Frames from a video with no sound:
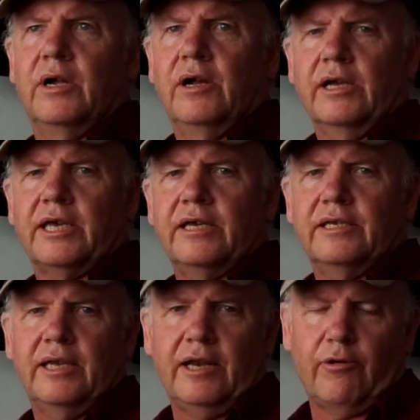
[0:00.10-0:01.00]

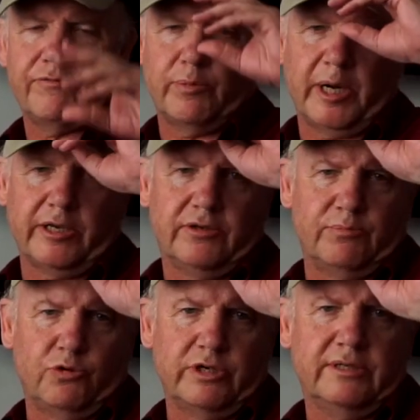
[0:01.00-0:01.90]
Okay, hello everybody,
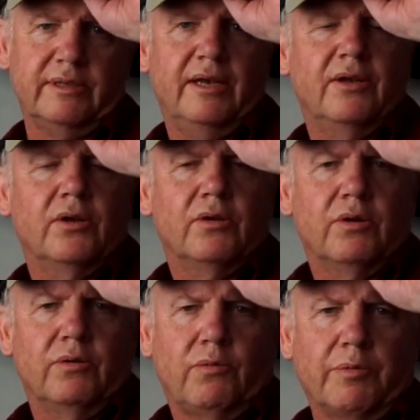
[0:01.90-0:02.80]
good morning.
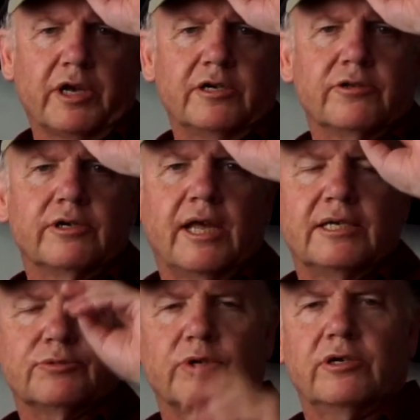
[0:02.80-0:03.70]
What we're going to do today
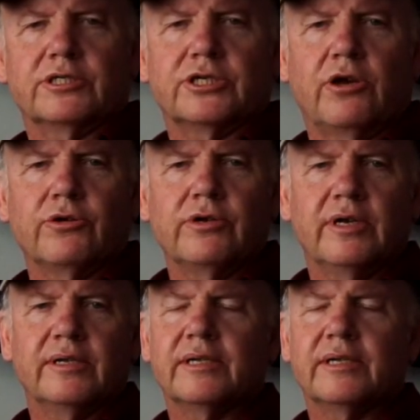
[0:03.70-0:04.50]
is we're going to show